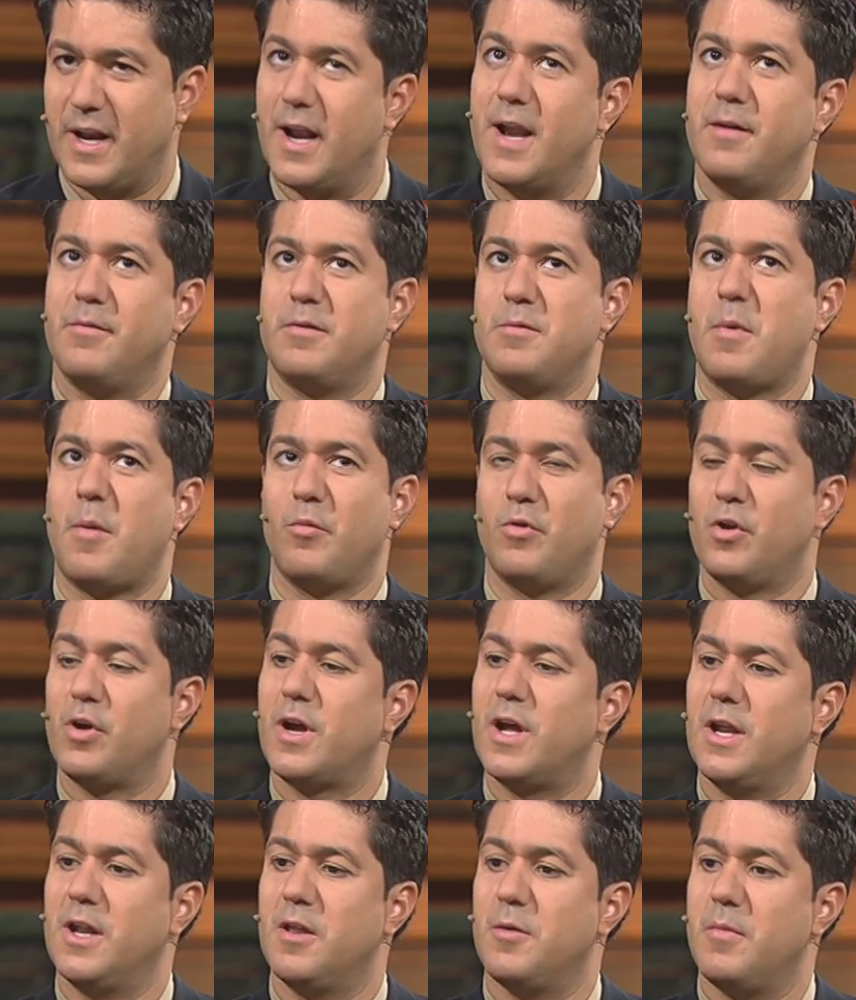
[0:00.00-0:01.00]
I remember
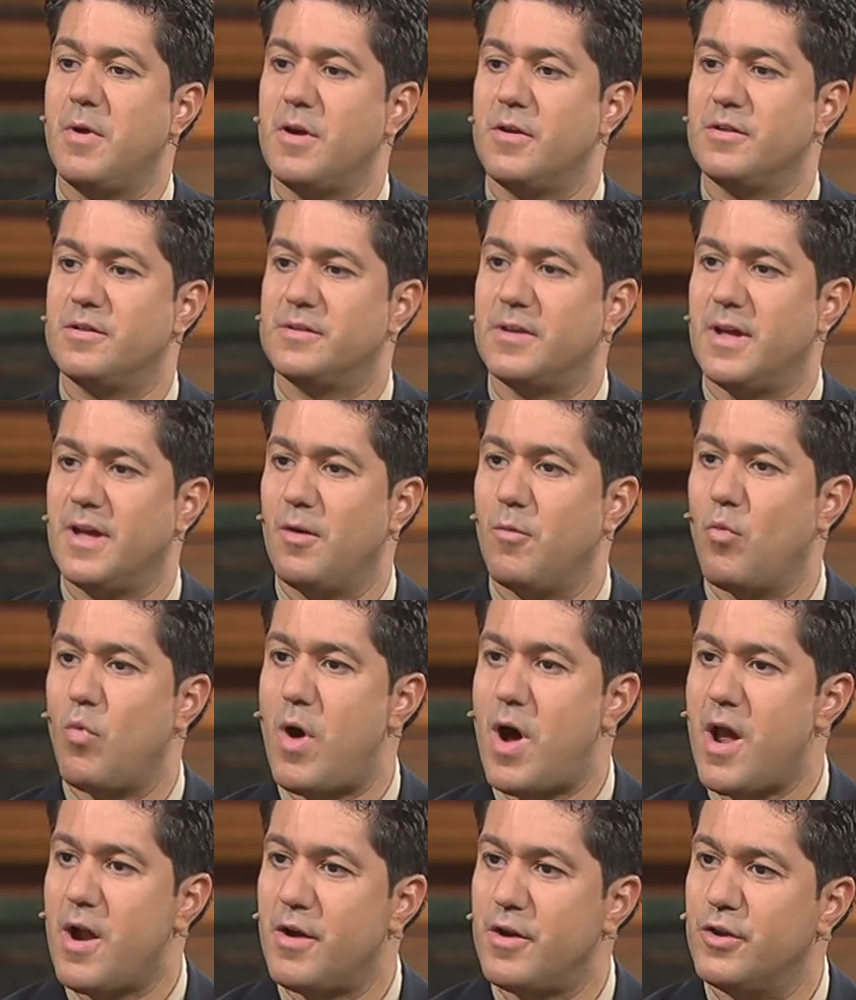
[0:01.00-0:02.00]
looking in the mirror and saying,
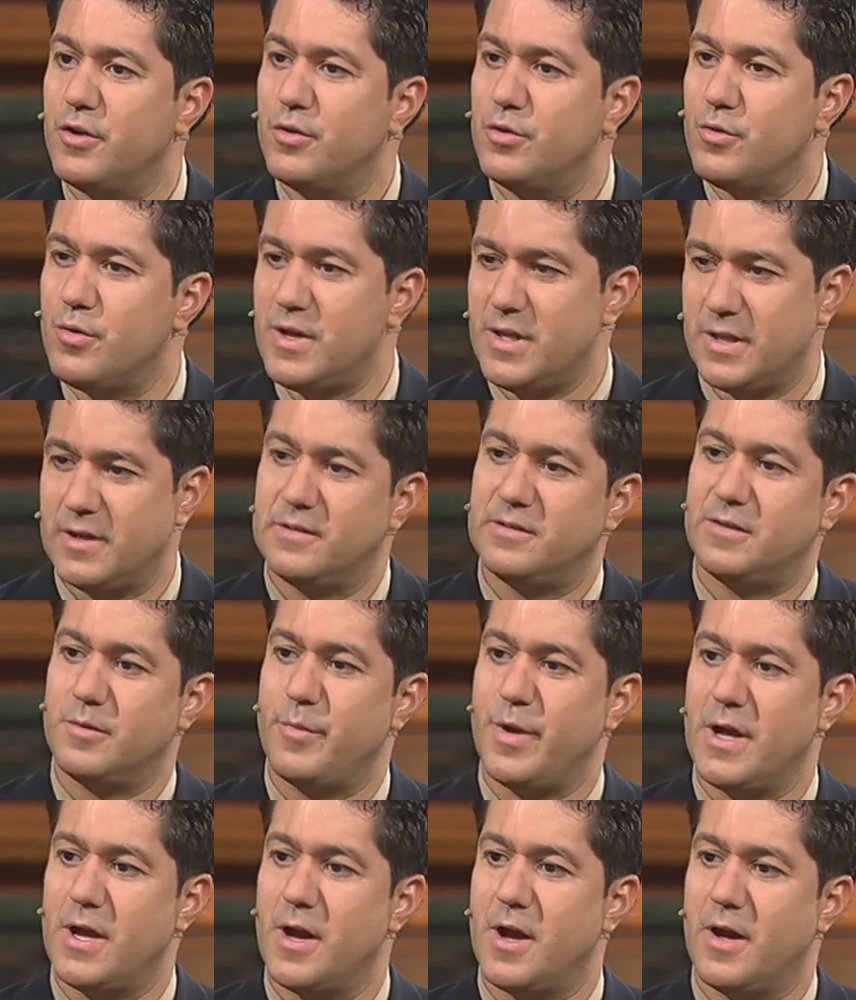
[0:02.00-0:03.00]
Why are you doing this to
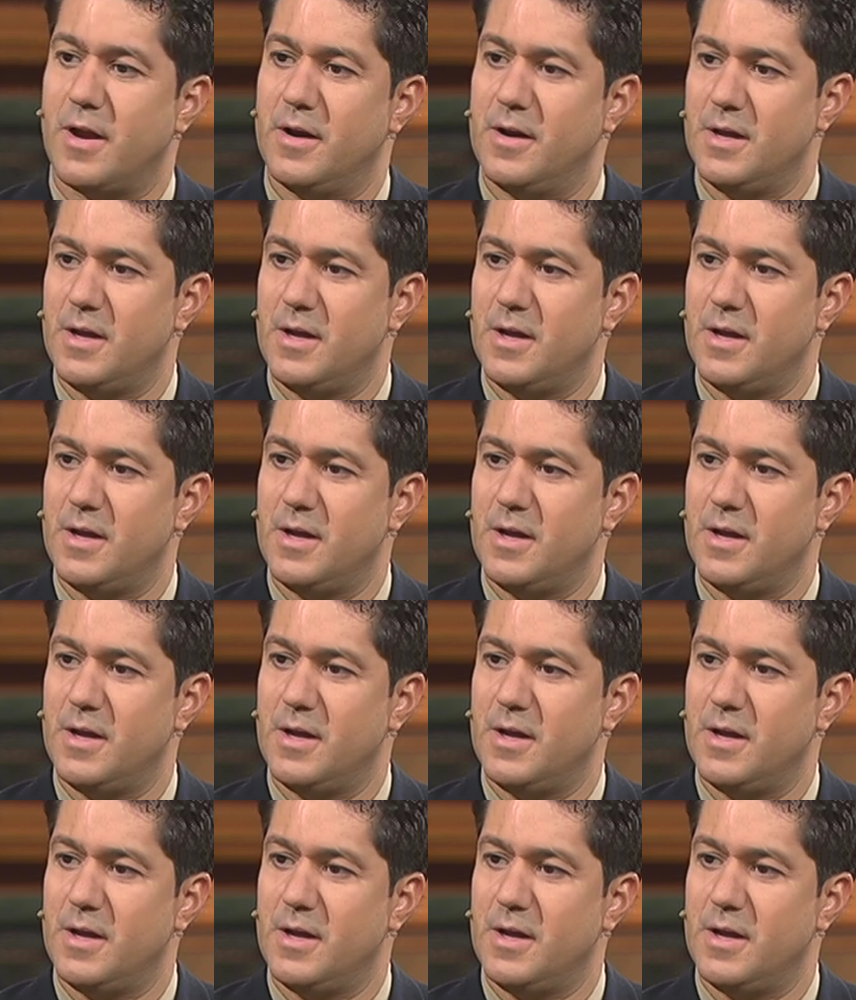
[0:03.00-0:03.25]
me, God?